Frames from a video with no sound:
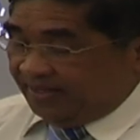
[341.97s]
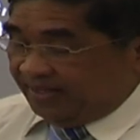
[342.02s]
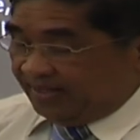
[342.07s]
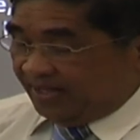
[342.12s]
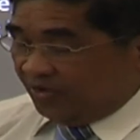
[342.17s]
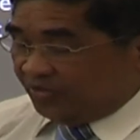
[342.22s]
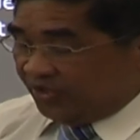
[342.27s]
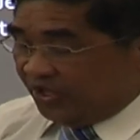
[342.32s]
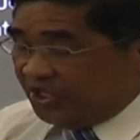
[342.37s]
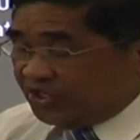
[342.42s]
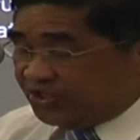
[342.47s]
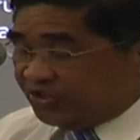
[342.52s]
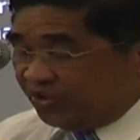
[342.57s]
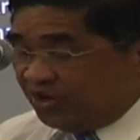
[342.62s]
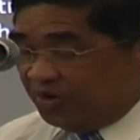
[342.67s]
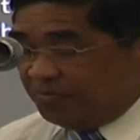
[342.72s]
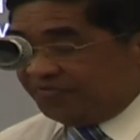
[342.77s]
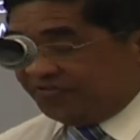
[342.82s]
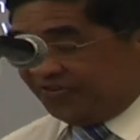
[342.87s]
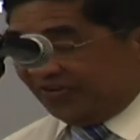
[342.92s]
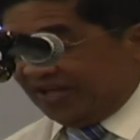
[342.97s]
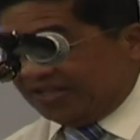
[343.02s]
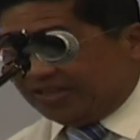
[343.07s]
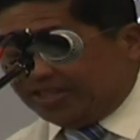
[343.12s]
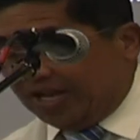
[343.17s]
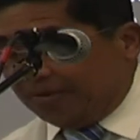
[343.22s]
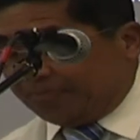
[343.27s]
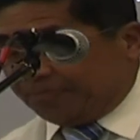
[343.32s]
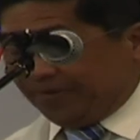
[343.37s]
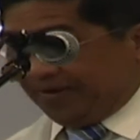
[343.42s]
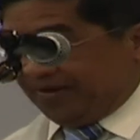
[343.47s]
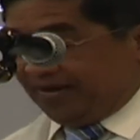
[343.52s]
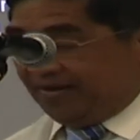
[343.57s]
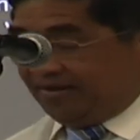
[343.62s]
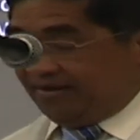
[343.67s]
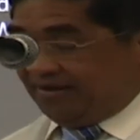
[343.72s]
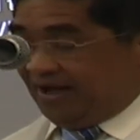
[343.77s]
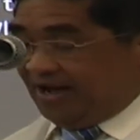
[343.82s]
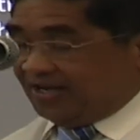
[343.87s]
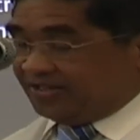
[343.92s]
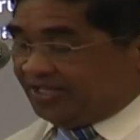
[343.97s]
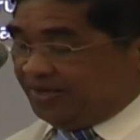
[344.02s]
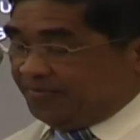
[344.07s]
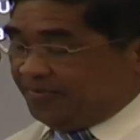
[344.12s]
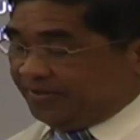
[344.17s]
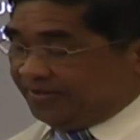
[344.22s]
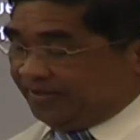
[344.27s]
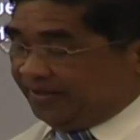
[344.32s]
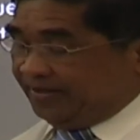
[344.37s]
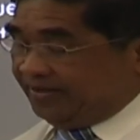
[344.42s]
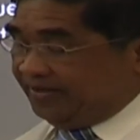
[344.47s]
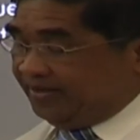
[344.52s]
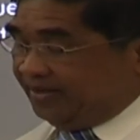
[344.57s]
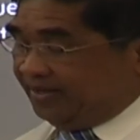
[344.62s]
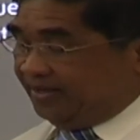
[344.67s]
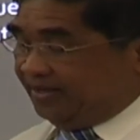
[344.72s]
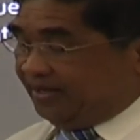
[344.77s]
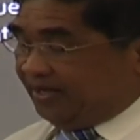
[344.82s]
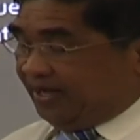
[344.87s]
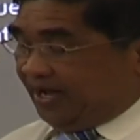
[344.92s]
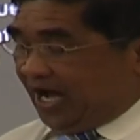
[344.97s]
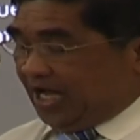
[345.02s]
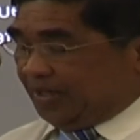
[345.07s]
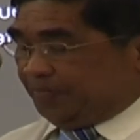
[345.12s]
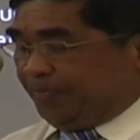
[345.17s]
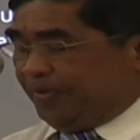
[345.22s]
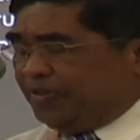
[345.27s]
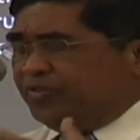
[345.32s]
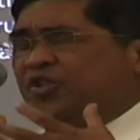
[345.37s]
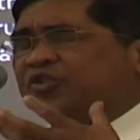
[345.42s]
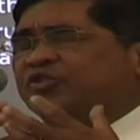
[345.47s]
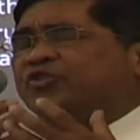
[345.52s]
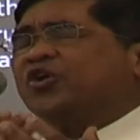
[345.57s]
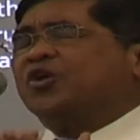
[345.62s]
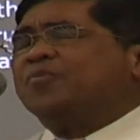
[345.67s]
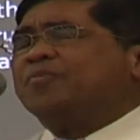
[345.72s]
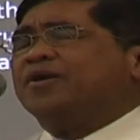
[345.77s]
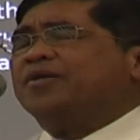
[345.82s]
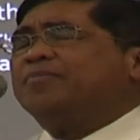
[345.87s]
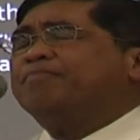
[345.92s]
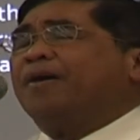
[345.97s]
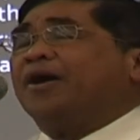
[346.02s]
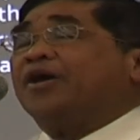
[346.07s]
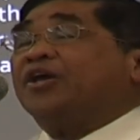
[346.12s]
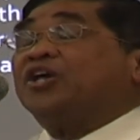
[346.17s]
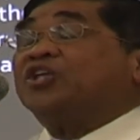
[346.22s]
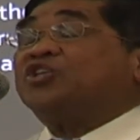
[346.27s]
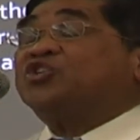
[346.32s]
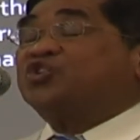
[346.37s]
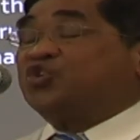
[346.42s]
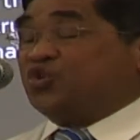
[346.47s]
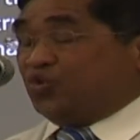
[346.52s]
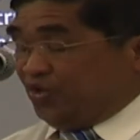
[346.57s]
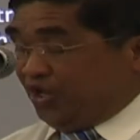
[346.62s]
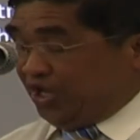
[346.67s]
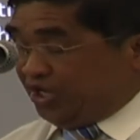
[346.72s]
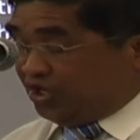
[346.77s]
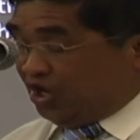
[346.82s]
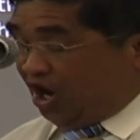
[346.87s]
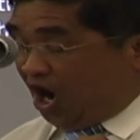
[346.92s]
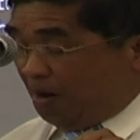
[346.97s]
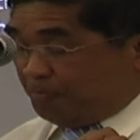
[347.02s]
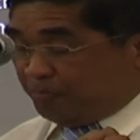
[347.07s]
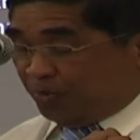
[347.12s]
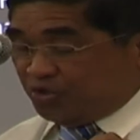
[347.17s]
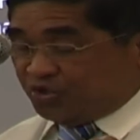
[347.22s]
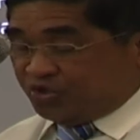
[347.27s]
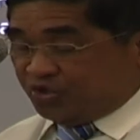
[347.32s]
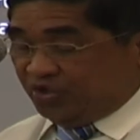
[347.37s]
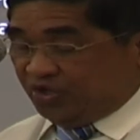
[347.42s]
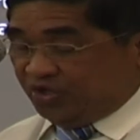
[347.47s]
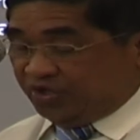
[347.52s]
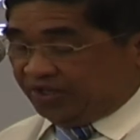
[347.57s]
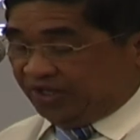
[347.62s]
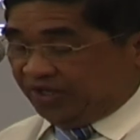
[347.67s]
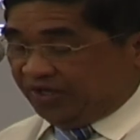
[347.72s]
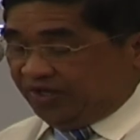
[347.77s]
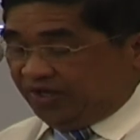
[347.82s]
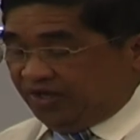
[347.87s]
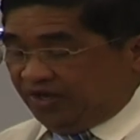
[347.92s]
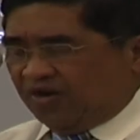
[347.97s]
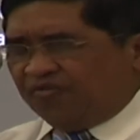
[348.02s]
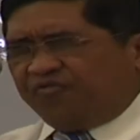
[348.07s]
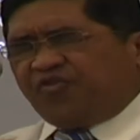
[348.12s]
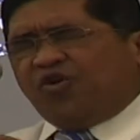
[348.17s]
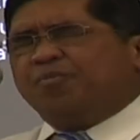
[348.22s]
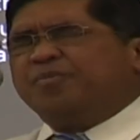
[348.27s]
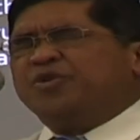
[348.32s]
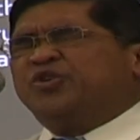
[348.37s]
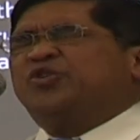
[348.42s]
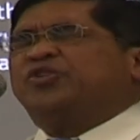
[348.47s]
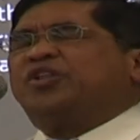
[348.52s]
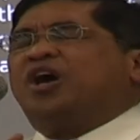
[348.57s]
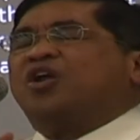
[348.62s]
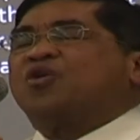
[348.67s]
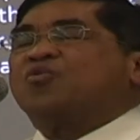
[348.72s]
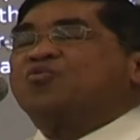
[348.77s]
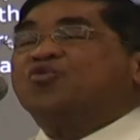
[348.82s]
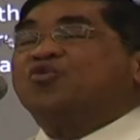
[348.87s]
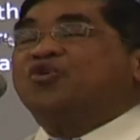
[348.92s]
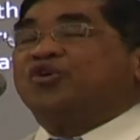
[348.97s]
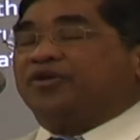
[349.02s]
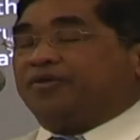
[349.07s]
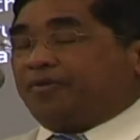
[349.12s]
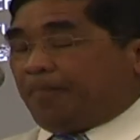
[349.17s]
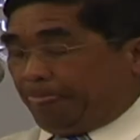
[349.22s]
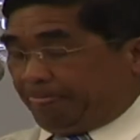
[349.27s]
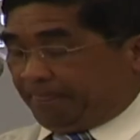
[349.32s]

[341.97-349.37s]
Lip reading: Now, the history of Philadelphia activity had been determined by its unique opportunity for missionary work.